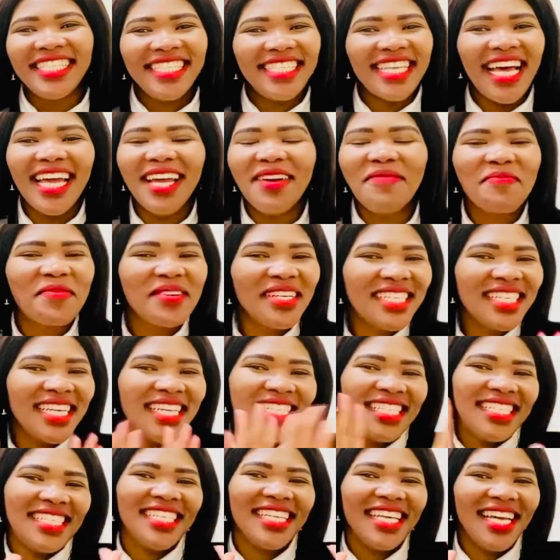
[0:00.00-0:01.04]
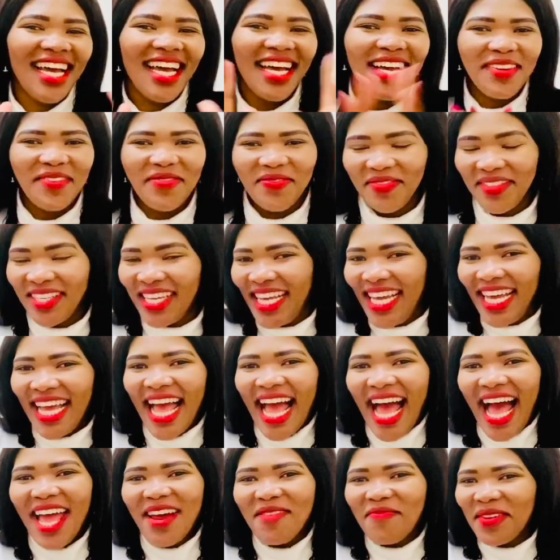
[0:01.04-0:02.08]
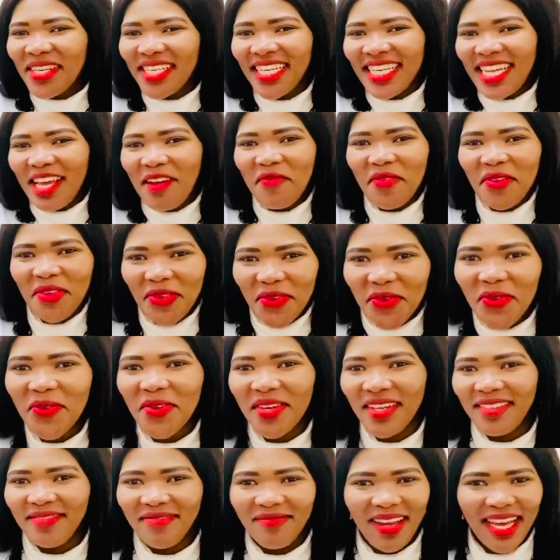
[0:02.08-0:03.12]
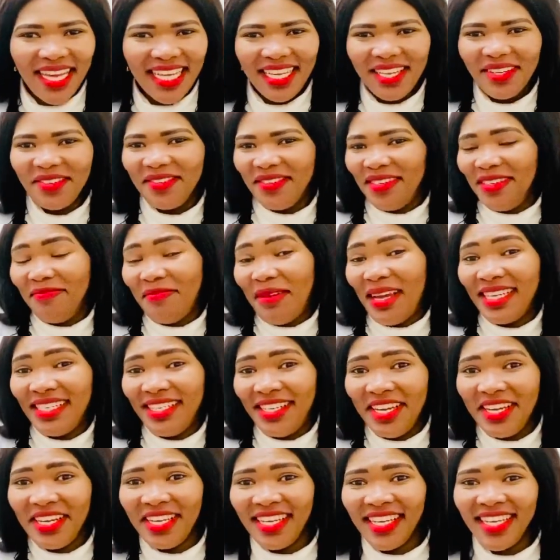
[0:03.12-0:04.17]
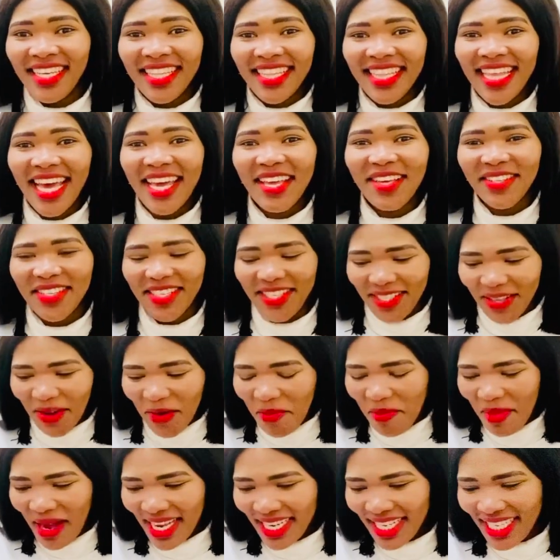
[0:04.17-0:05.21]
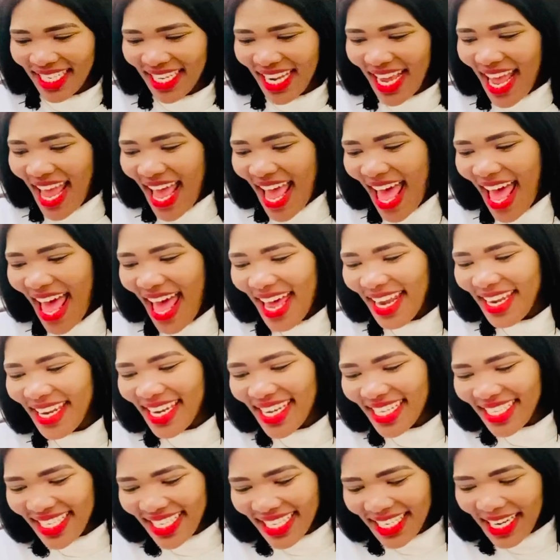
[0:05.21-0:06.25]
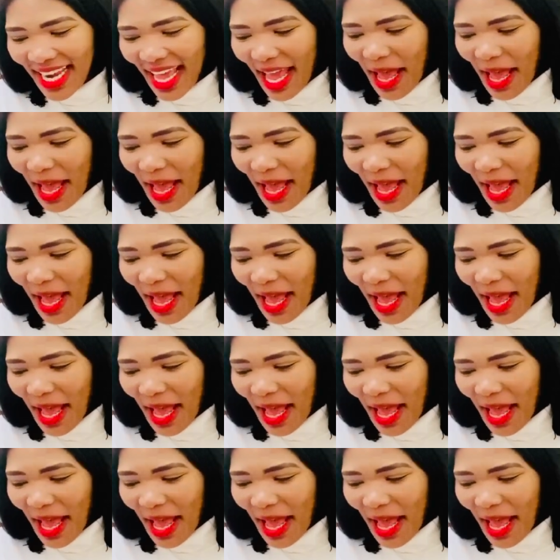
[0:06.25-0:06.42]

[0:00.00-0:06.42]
appreciate I appreciate having you in my journey. Thank you so much. And listen,